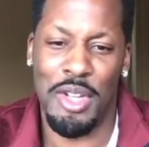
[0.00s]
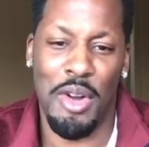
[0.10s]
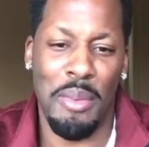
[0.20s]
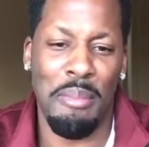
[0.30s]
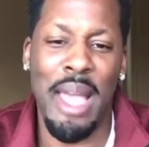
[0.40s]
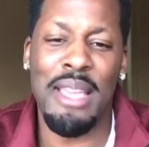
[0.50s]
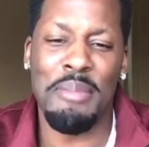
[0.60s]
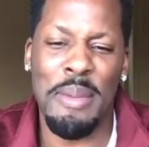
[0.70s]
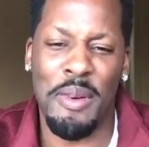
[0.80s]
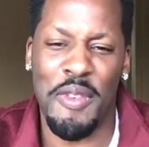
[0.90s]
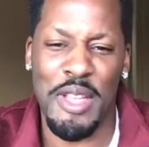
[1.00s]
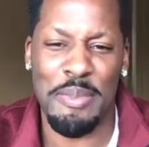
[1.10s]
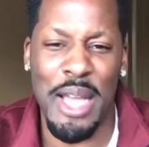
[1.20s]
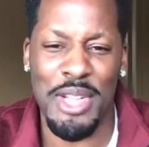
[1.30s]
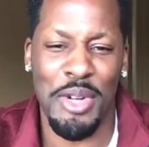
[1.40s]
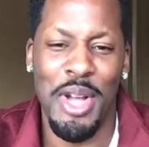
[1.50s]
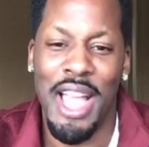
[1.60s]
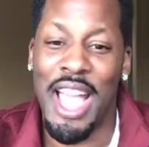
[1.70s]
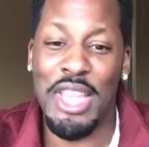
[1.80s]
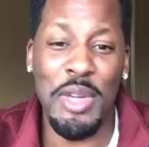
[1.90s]
you know, making people feel
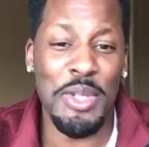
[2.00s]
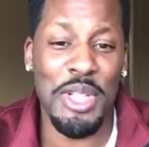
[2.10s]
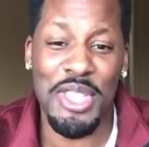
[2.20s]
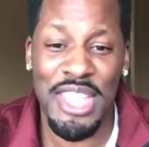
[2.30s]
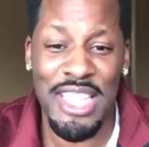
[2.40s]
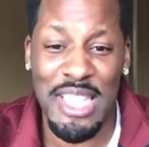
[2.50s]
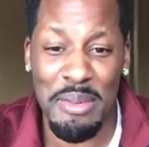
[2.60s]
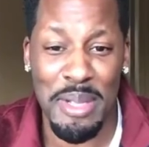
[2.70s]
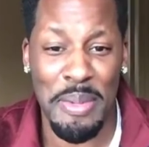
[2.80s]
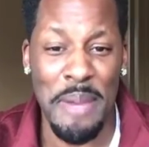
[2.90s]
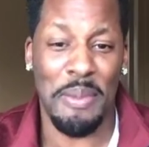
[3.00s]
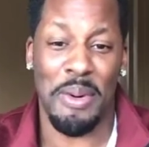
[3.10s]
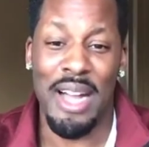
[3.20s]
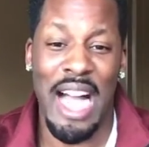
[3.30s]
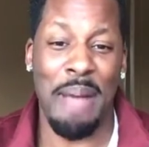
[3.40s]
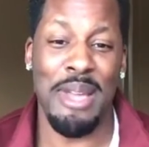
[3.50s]
special. And you should see some of the people.